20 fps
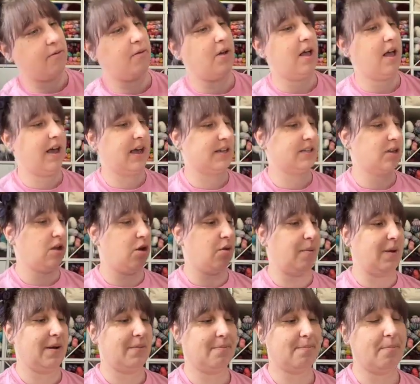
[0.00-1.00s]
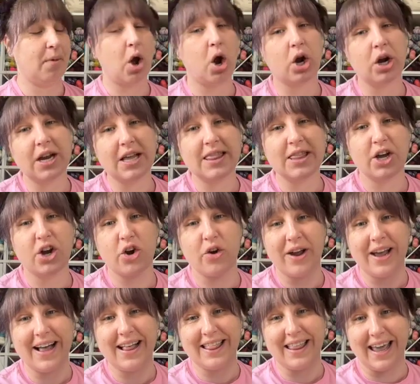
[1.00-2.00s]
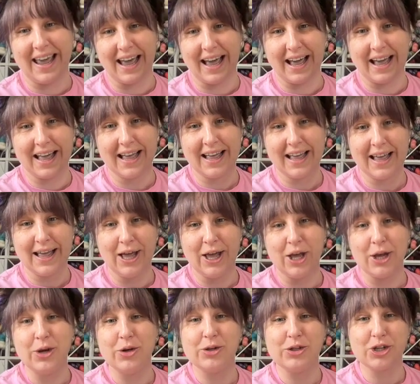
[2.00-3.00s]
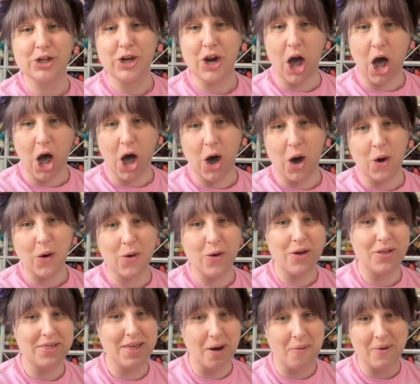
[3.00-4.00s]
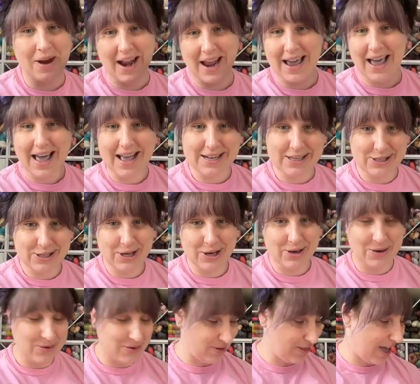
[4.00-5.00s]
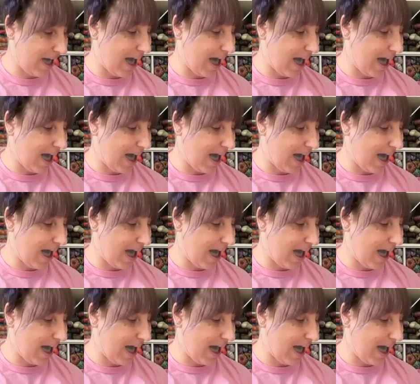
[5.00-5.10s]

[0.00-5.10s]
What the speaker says: Well, I guess I'll open. Pardon the crinkling. You should know that when I get to the